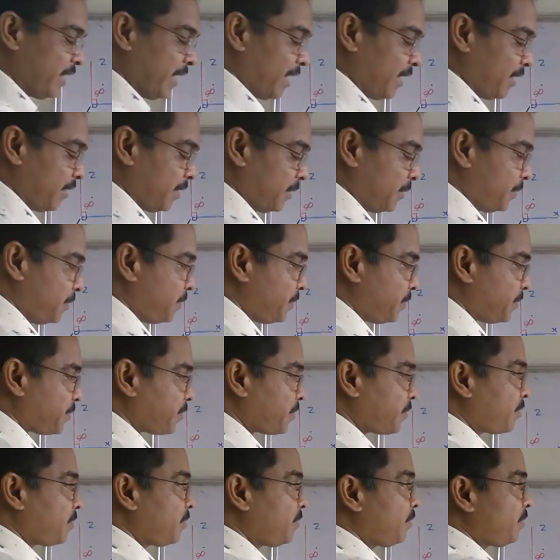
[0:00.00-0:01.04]
that
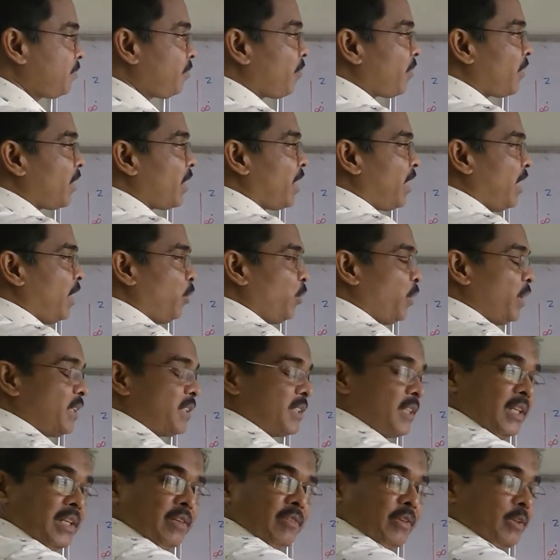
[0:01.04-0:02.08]

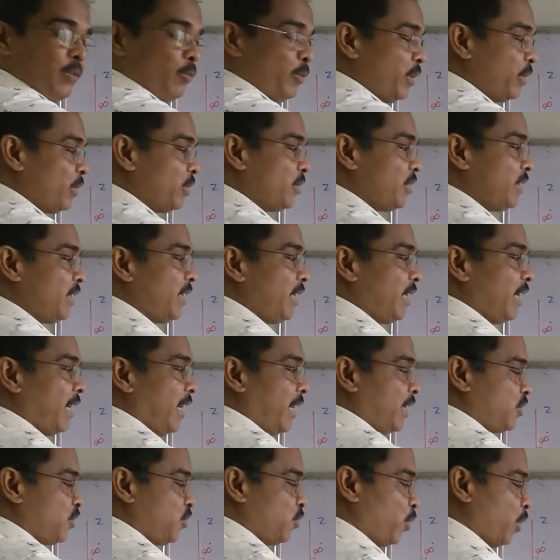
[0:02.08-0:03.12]
conventionally we will be using
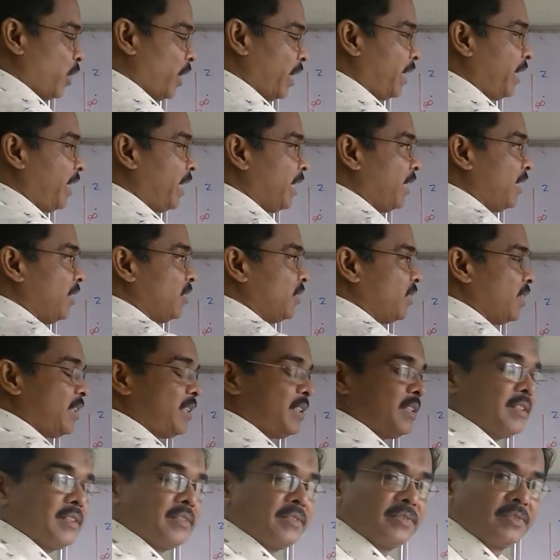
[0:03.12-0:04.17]
x, y, and
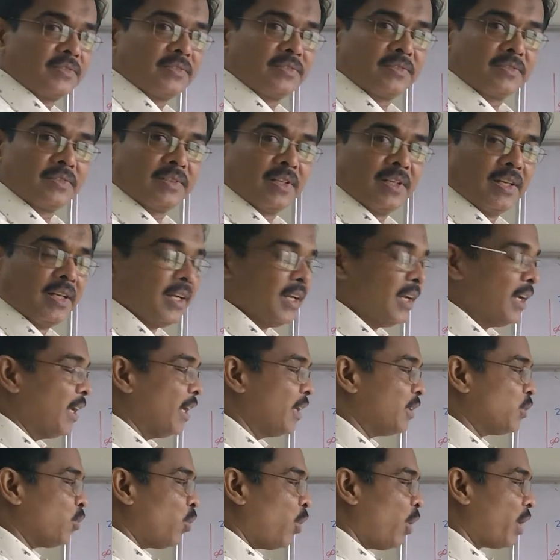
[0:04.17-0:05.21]
z.
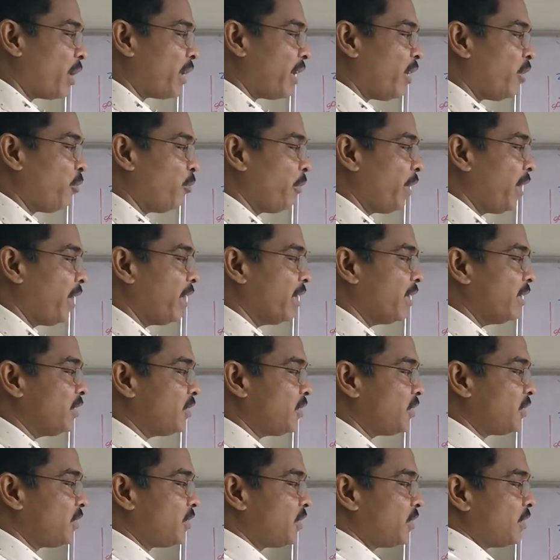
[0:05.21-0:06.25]
What I have made
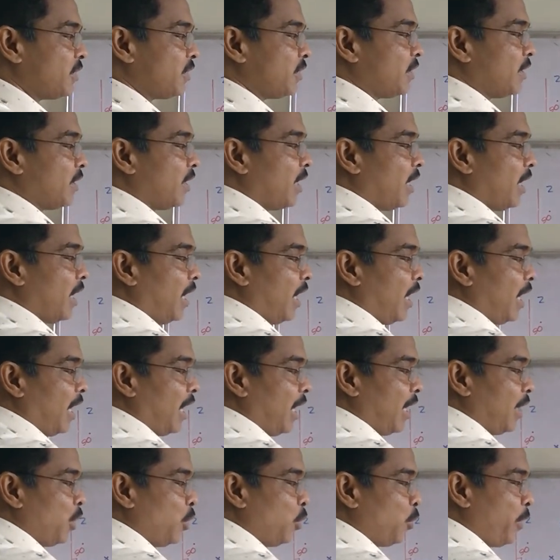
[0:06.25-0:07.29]
is
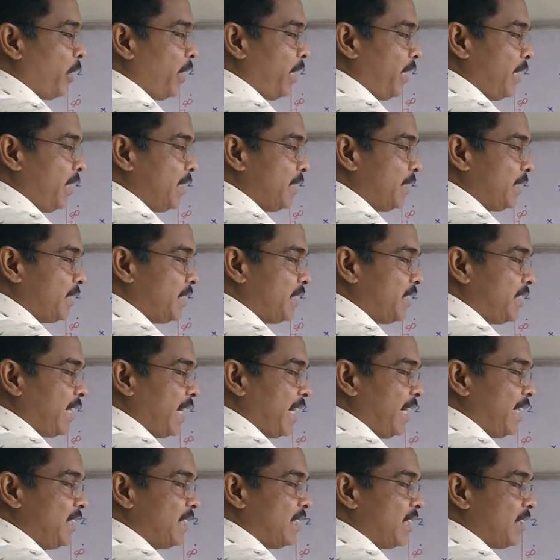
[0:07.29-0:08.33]
I will be
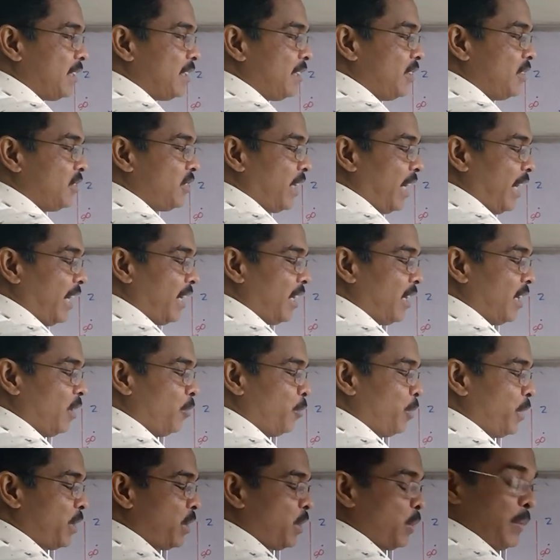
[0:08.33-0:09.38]
changing this angle
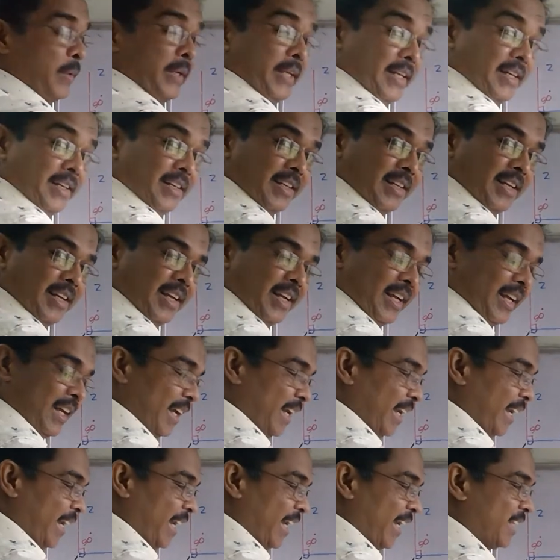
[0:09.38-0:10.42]
between
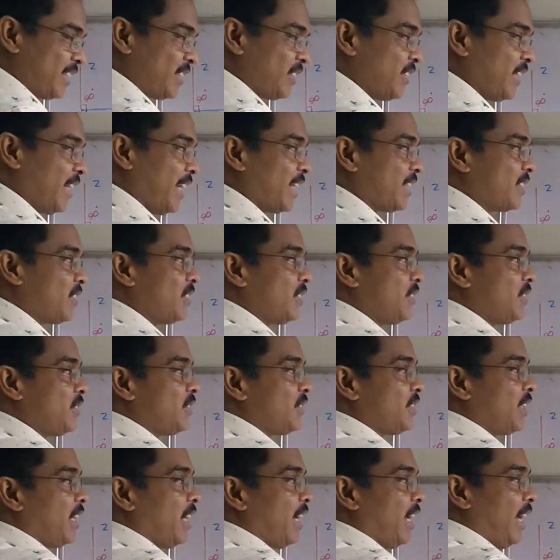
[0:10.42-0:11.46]

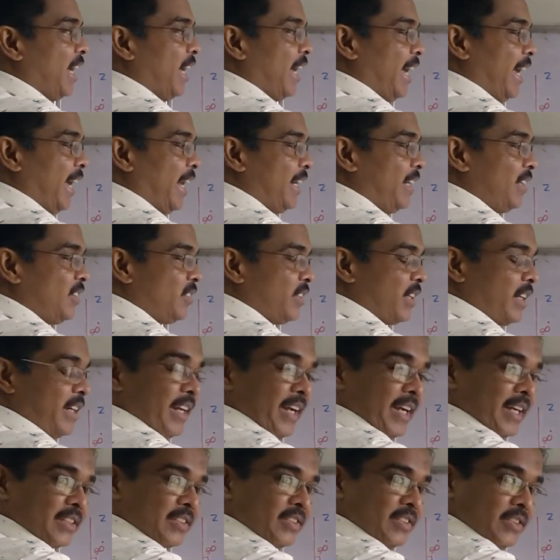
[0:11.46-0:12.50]
x-axis and
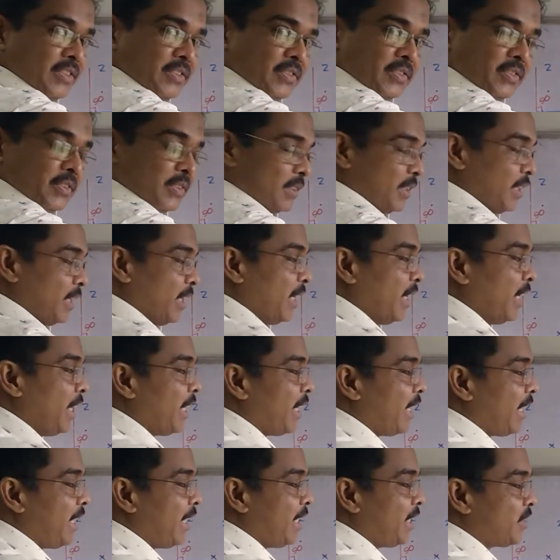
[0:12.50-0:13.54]
z-axis.
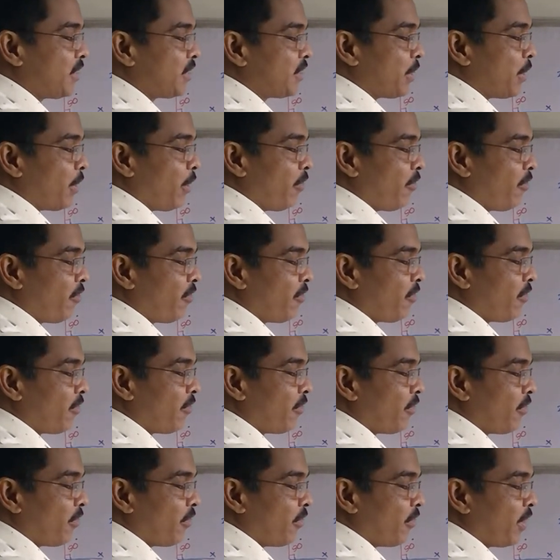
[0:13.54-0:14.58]
Instead of
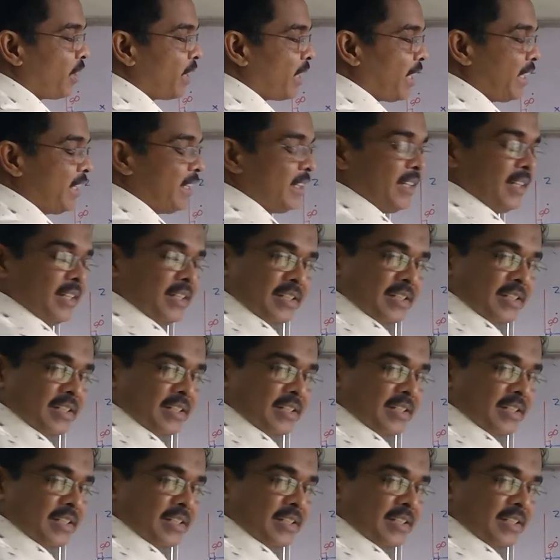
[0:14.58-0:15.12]
90